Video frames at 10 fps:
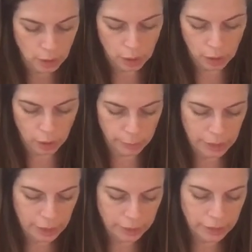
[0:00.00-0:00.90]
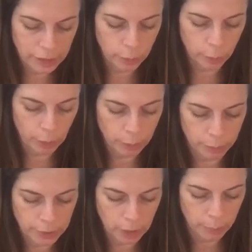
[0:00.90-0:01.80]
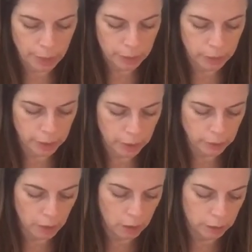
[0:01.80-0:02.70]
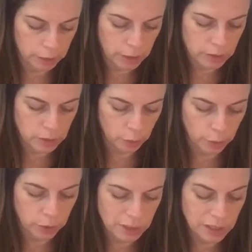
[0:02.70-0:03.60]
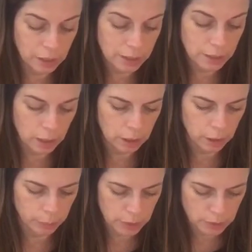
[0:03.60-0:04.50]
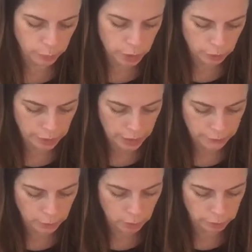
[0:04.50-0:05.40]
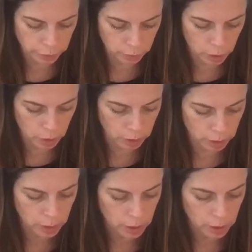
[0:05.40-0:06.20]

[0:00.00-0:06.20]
And I think it will probably come back again at the holidays. So when you see it, stock up, because we don't have it all year long.